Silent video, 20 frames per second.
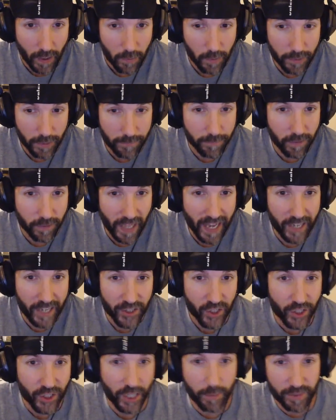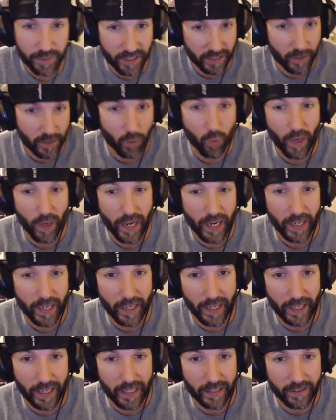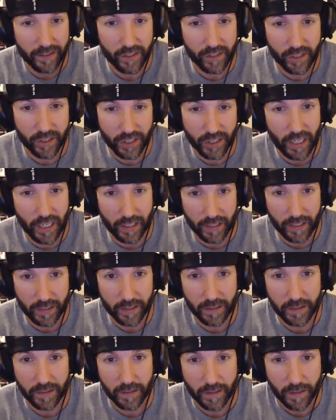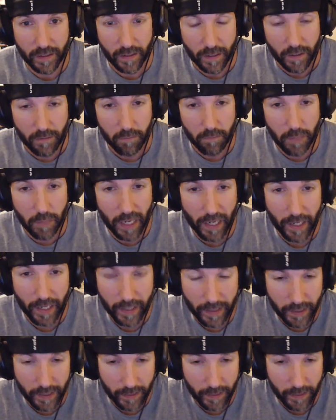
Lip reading: but Flash jumps in the way and gets stuck by